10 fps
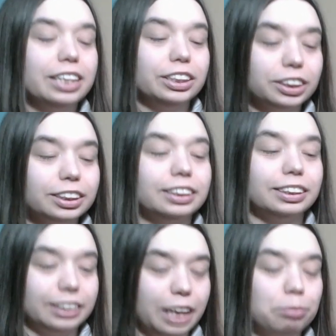just the
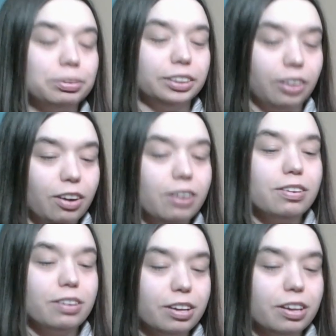same song
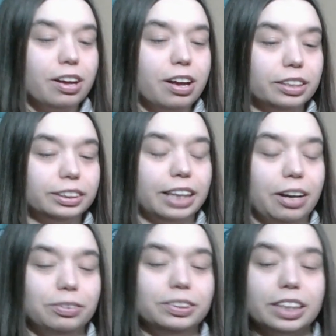
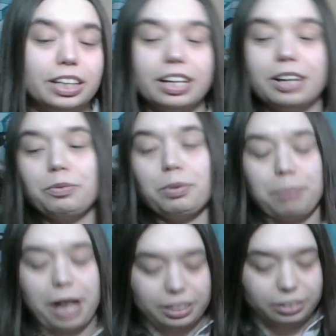sound
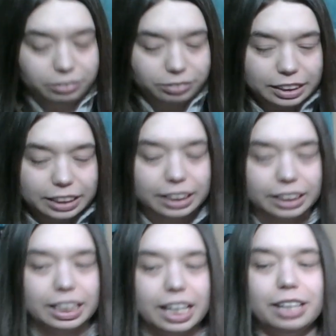repetitively
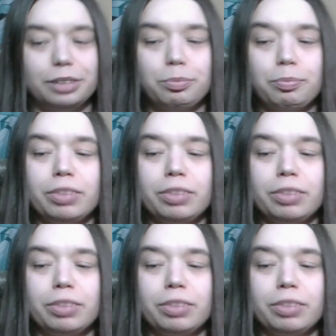like that.